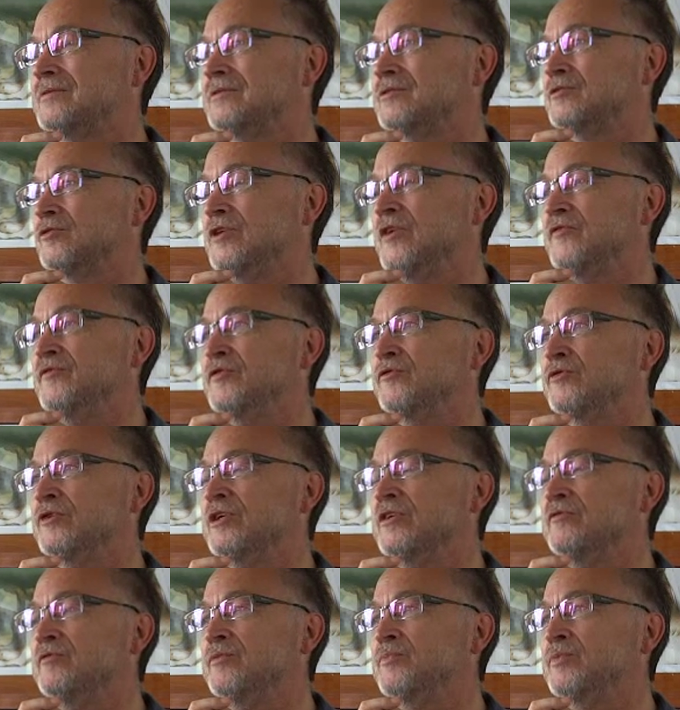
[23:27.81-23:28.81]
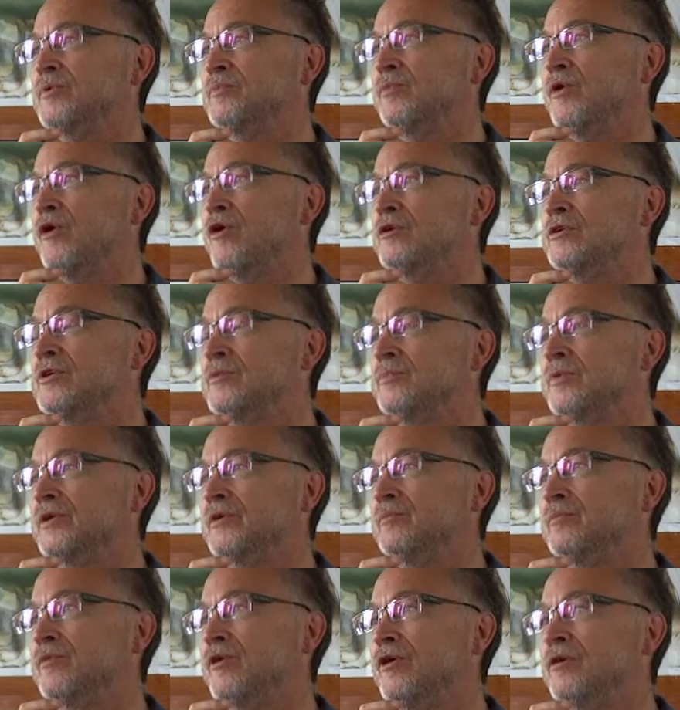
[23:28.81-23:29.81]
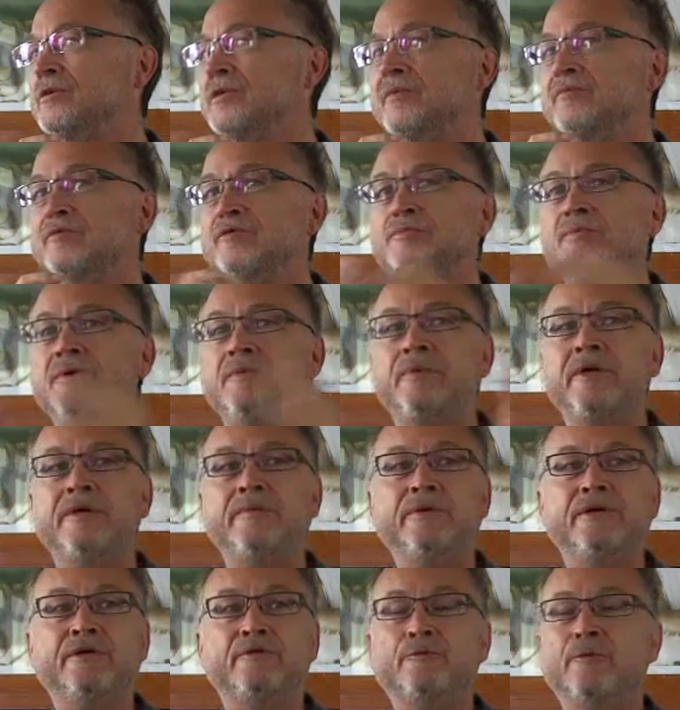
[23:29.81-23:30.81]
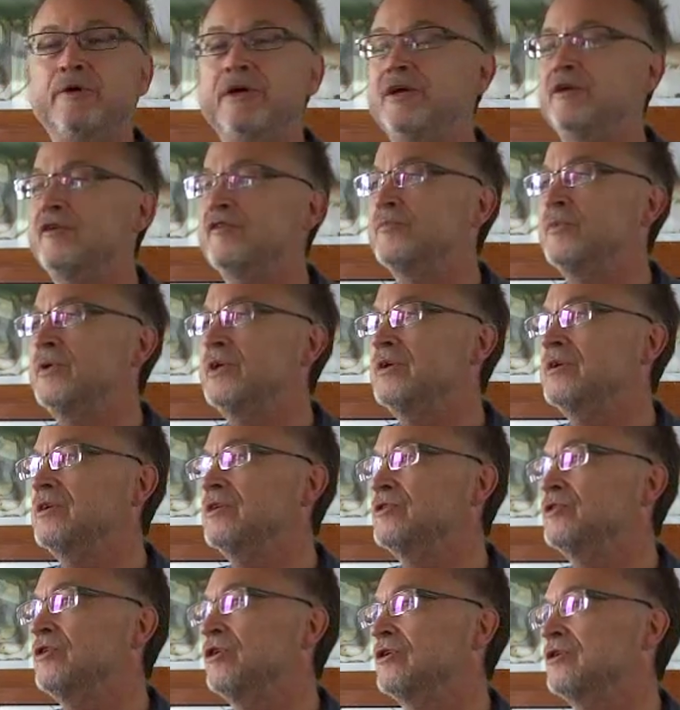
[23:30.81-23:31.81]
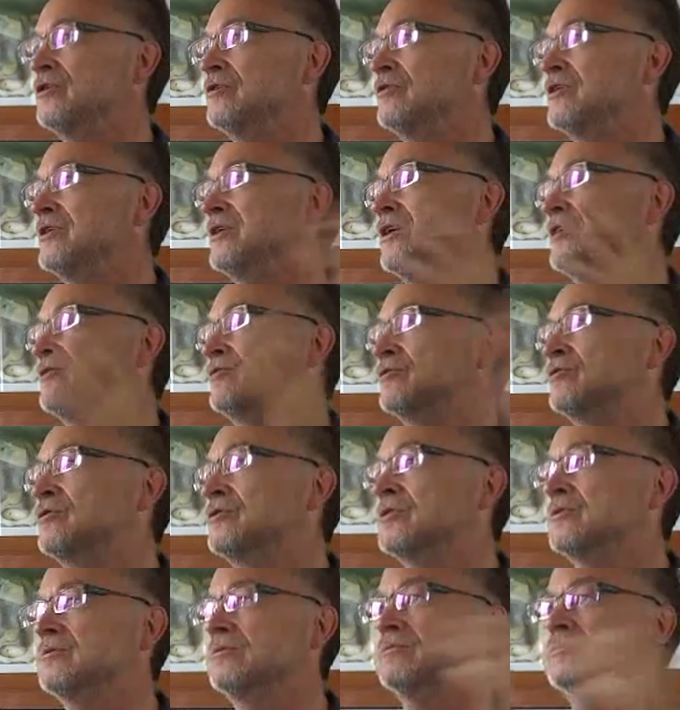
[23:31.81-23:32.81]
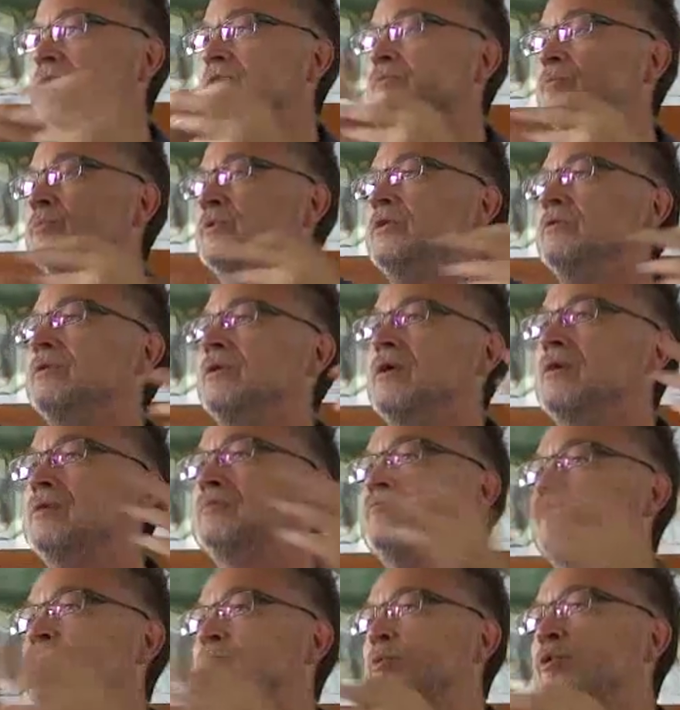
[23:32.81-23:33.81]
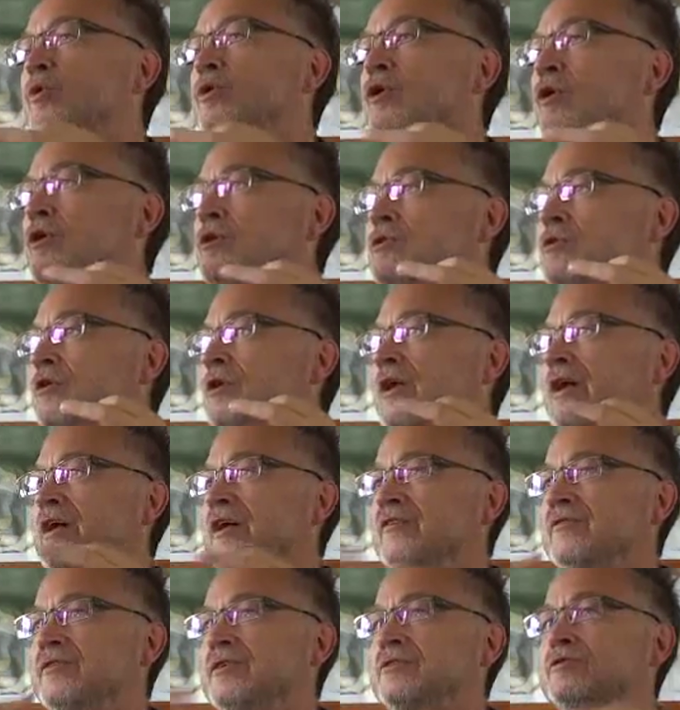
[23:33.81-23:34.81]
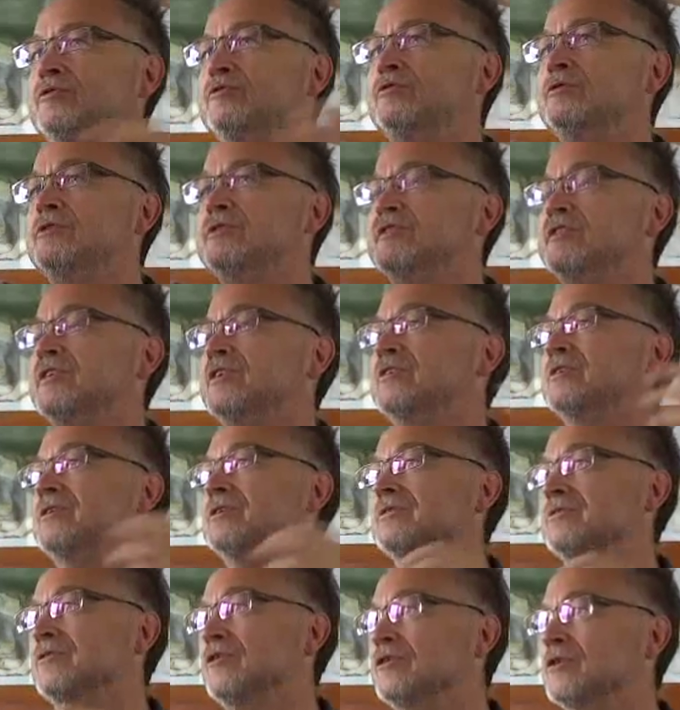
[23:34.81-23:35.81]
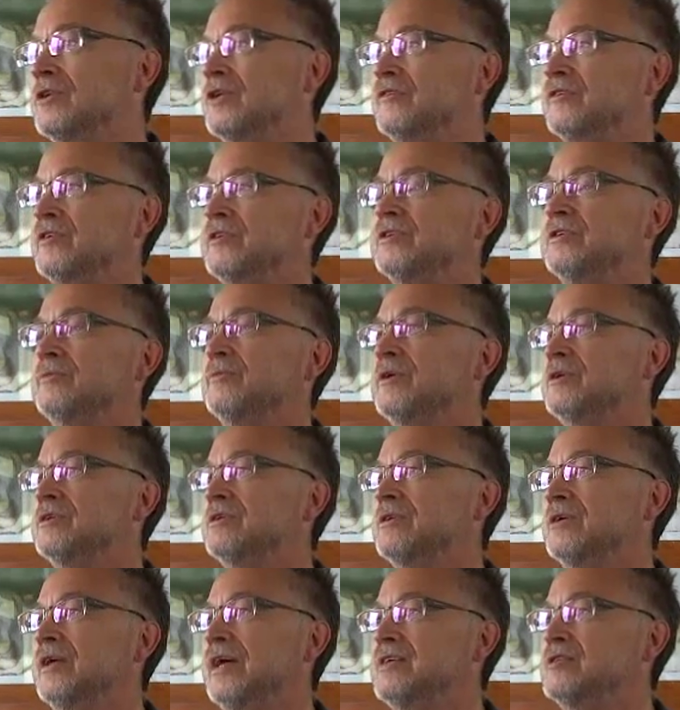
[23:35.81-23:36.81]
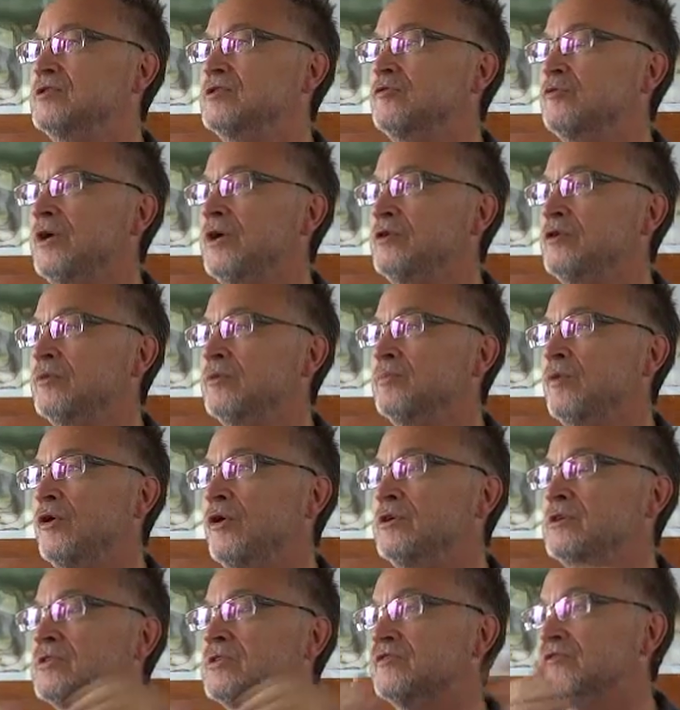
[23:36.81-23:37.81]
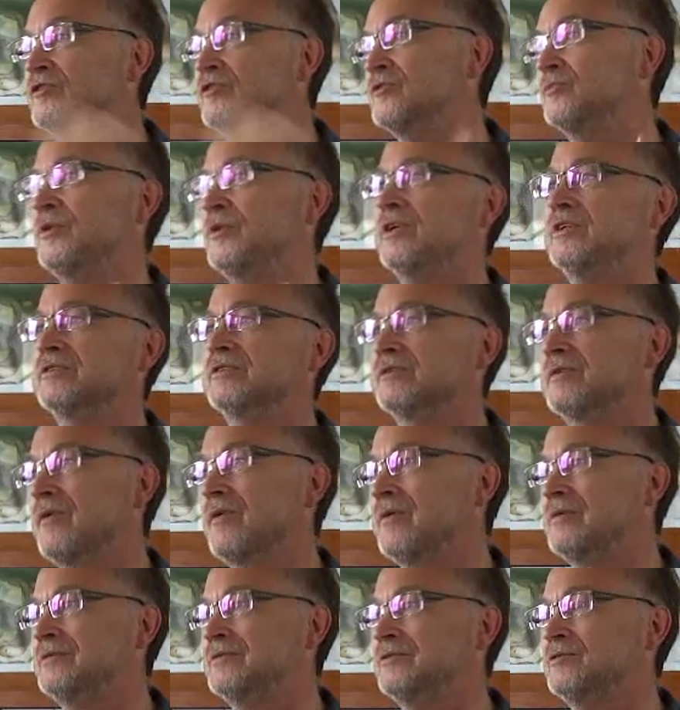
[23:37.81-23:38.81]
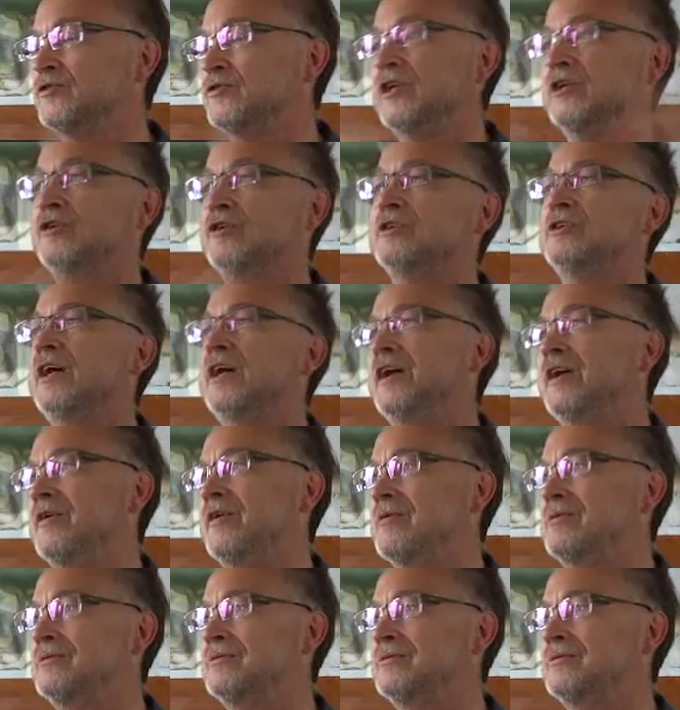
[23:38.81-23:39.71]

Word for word: So if you really would be born and being born, there would be maybe a way of being eternal, like you could prolong your life and doing things, longevity. As you were not born in the first place, you cannot die.